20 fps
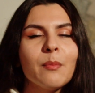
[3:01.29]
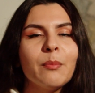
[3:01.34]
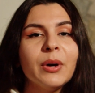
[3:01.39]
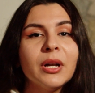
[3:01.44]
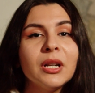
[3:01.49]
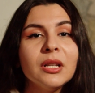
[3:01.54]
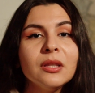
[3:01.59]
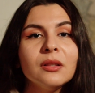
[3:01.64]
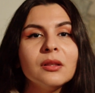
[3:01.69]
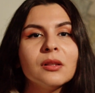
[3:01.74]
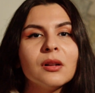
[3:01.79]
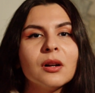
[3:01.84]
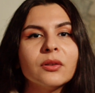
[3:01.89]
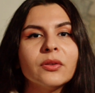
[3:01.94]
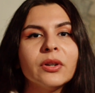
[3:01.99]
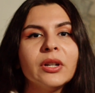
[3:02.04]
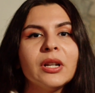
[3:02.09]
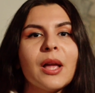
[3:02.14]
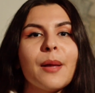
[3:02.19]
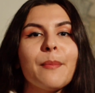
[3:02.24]
but in the
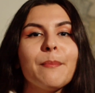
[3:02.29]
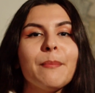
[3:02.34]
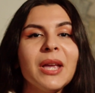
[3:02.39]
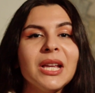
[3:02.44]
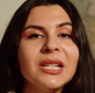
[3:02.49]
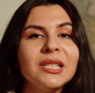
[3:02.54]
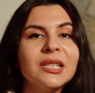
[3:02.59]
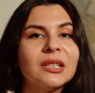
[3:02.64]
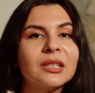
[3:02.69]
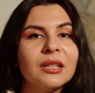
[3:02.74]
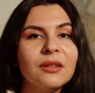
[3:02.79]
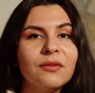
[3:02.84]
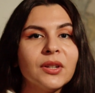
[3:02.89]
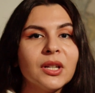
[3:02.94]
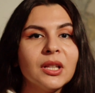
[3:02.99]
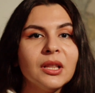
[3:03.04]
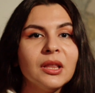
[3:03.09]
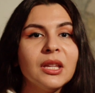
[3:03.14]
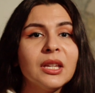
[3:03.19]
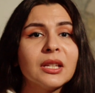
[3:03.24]
long run, it may
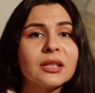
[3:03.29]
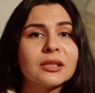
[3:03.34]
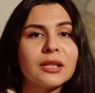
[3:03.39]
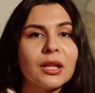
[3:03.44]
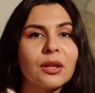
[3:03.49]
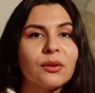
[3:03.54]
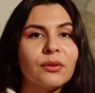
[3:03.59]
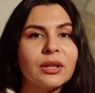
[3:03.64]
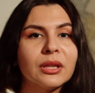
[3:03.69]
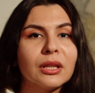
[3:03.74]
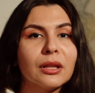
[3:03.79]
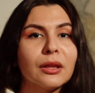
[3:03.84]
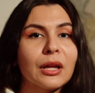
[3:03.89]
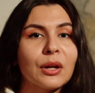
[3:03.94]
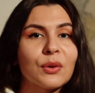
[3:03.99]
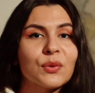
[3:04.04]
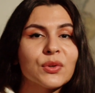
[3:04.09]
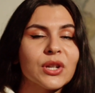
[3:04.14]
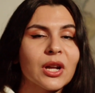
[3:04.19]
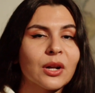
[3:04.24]
significantly accelerate the
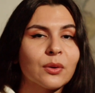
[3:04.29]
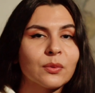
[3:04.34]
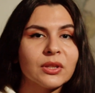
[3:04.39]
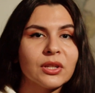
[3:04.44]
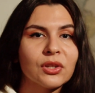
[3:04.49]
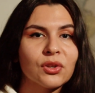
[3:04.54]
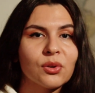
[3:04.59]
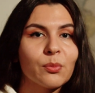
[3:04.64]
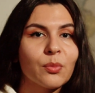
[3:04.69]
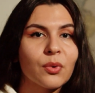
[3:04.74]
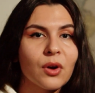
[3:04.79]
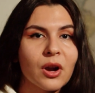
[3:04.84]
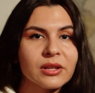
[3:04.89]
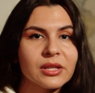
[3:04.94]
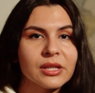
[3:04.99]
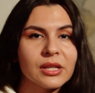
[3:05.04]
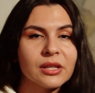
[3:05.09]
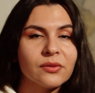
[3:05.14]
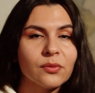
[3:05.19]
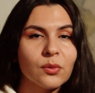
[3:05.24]
language acquisition
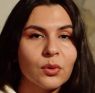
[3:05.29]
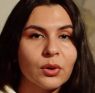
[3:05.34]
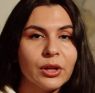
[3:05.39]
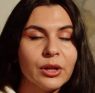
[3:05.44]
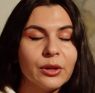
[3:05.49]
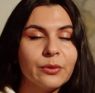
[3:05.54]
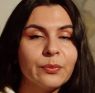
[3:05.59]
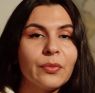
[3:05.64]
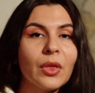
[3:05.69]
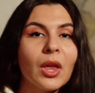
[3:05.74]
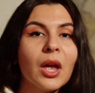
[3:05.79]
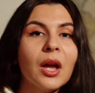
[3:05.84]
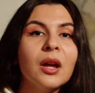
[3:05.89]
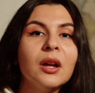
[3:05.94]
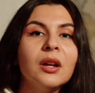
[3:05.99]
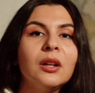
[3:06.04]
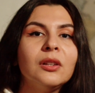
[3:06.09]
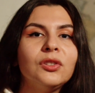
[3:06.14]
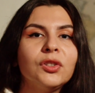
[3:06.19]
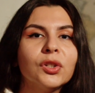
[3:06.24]
process for you.
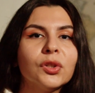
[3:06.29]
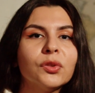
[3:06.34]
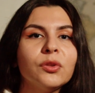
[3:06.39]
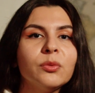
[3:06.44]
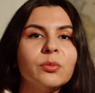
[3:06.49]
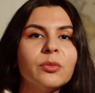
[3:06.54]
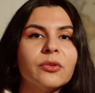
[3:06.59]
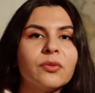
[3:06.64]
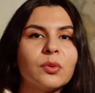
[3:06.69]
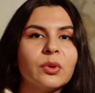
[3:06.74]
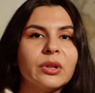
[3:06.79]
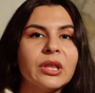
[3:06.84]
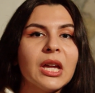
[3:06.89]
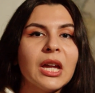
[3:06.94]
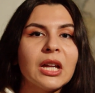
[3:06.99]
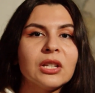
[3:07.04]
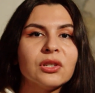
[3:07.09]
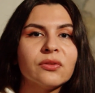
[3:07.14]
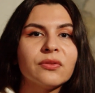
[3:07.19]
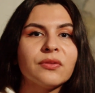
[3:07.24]
Children before the
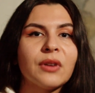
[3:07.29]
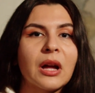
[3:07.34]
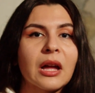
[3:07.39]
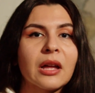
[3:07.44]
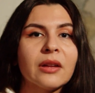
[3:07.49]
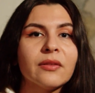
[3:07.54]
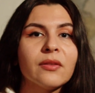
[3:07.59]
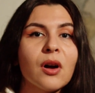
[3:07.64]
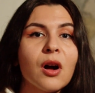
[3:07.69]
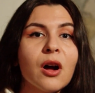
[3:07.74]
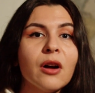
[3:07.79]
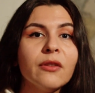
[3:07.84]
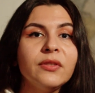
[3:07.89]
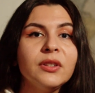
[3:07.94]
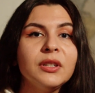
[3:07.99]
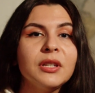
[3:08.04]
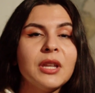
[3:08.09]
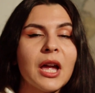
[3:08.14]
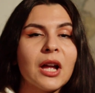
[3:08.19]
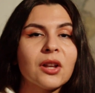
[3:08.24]
age of 5
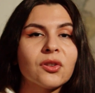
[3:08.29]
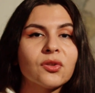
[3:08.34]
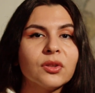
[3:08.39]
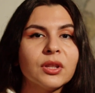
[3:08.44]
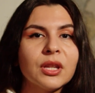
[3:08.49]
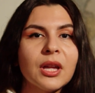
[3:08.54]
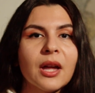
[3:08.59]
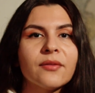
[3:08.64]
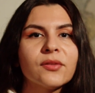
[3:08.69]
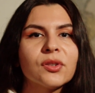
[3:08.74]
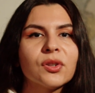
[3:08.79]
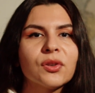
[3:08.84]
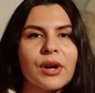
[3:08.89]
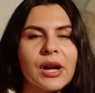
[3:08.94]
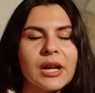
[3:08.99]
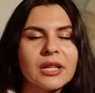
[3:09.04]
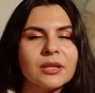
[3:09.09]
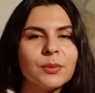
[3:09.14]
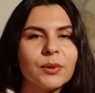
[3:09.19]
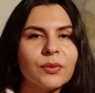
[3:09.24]
often naturally have a
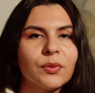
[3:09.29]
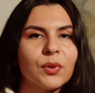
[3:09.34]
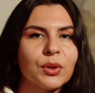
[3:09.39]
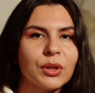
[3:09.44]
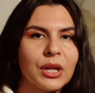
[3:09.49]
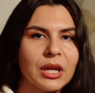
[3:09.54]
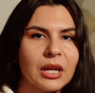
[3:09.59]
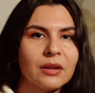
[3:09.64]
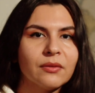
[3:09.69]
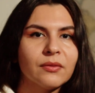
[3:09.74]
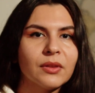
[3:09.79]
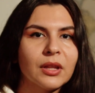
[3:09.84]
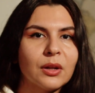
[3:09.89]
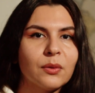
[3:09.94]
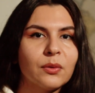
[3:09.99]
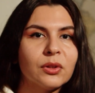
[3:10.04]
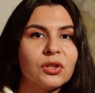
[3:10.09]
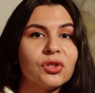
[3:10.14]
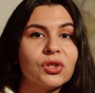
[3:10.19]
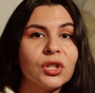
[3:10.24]
grasp of their native
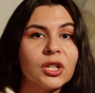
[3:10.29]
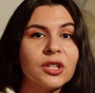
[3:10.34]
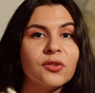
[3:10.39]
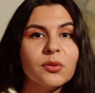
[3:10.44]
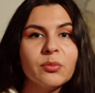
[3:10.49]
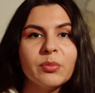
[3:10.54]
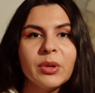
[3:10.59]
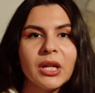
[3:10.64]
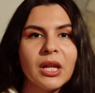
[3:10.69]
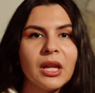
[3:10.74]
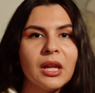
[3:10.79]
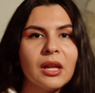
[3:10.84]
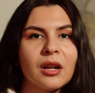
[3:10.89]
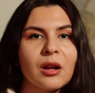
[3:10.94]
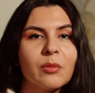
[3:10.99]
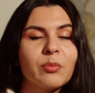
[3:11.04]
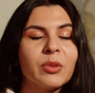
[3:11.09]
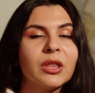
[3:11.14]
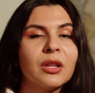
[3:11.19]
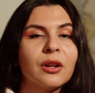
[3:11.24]
language just from picking it
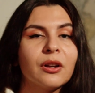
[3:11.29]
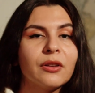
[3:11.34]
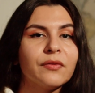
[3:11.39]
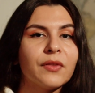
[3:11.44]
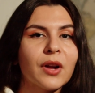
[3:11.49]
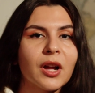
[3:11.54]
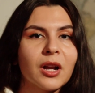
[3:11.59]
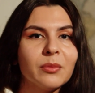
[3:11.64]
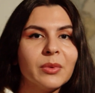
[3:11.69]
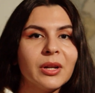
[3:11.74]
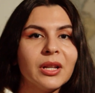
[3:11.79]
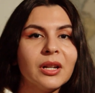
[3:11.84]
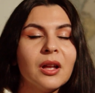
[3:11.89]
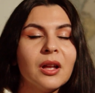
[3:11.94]
up in their environment.